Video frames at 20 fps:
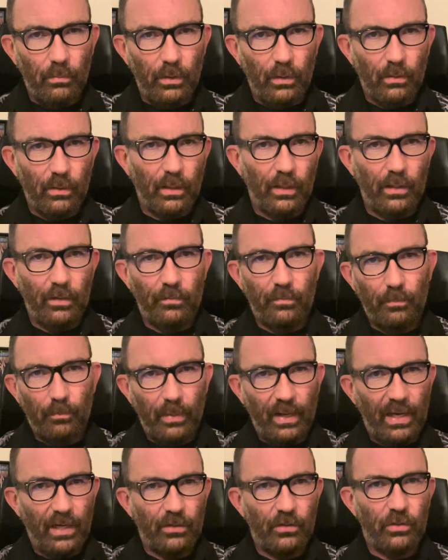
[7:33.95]
kind of
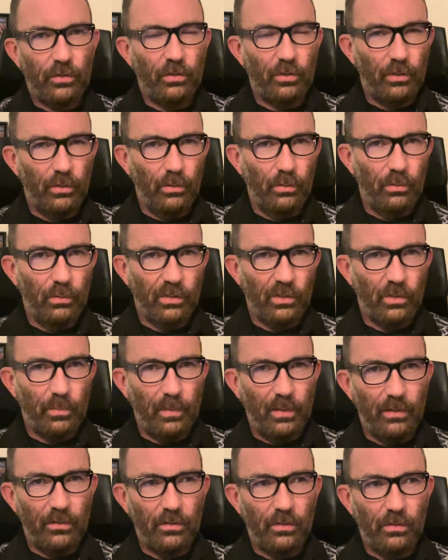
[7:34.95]
match to
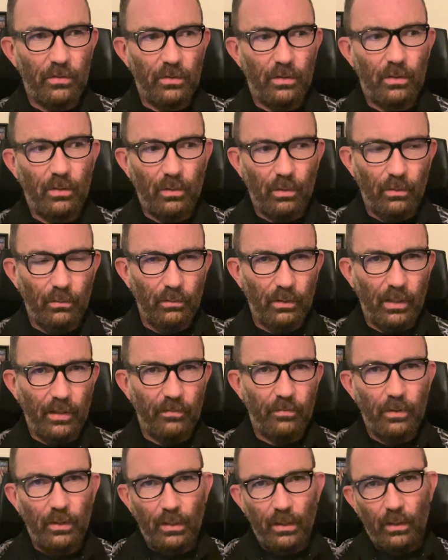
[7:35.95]
experiences in your own
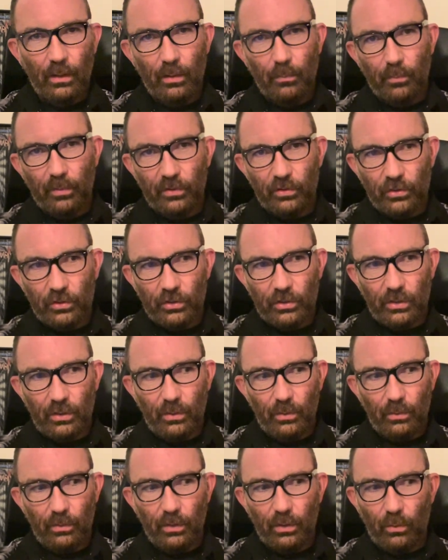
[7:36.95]
life. But she,
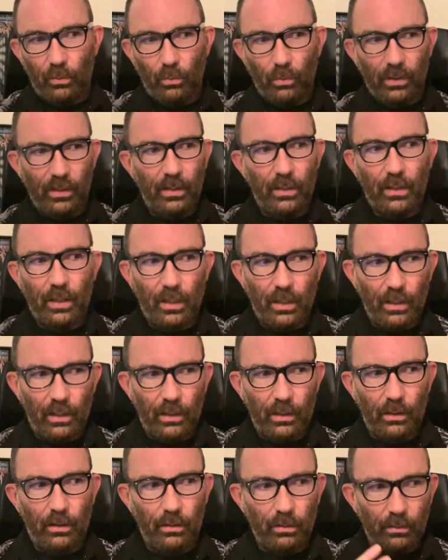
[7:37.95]
one
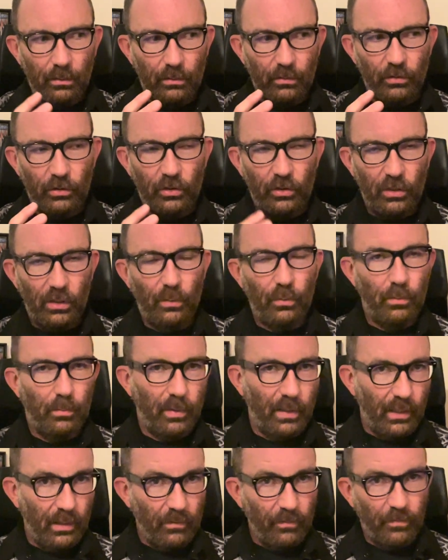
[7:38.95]
day she would
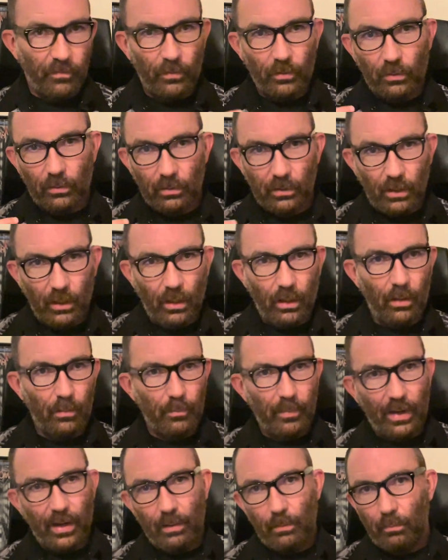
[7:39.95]
be in full
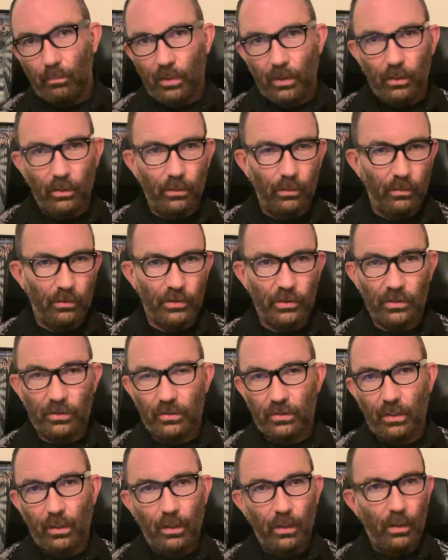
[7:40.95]
combat mode,
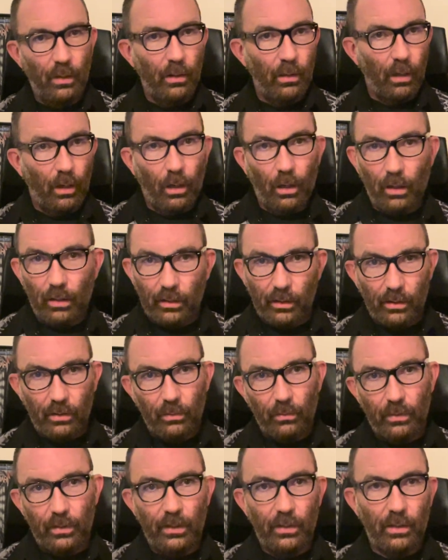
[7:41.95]
just
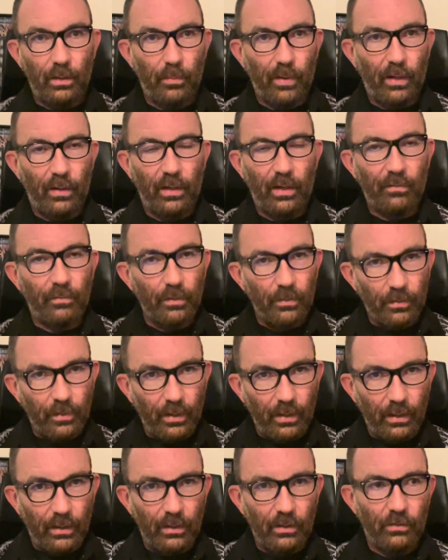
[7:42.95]
arguing about
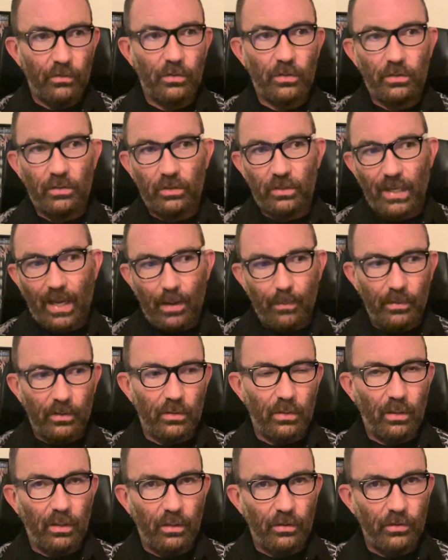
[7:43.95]
everything,
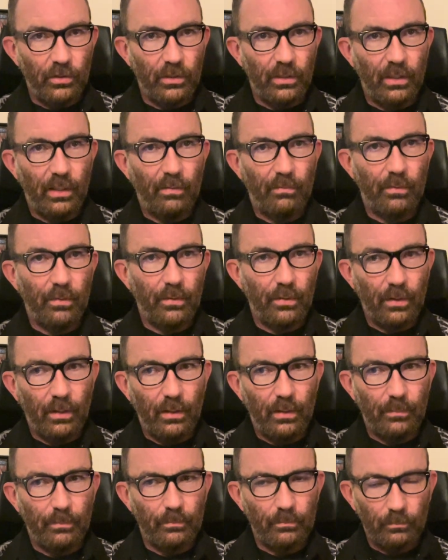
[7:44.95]
sabotaging
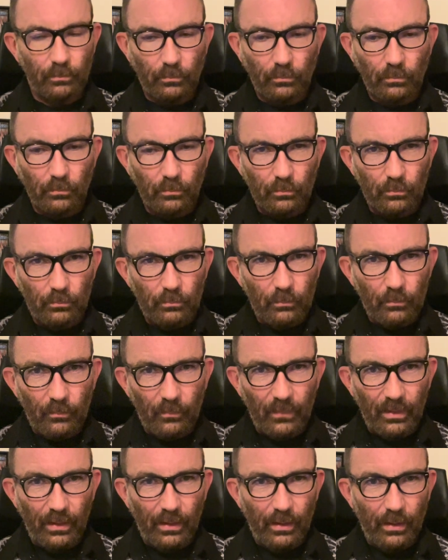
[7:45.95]
everything.
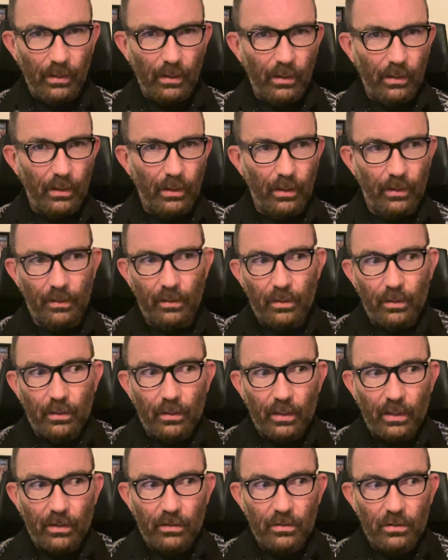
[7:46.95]
And then the
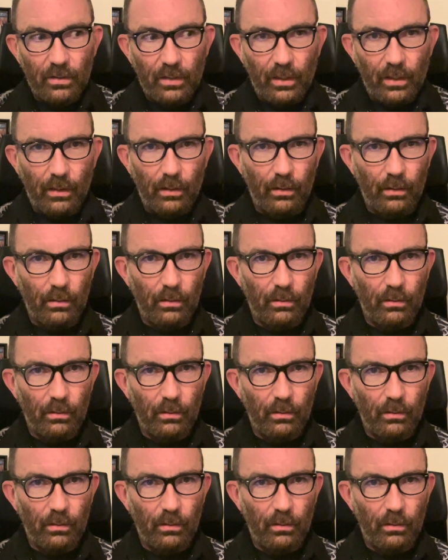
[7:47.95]
next day,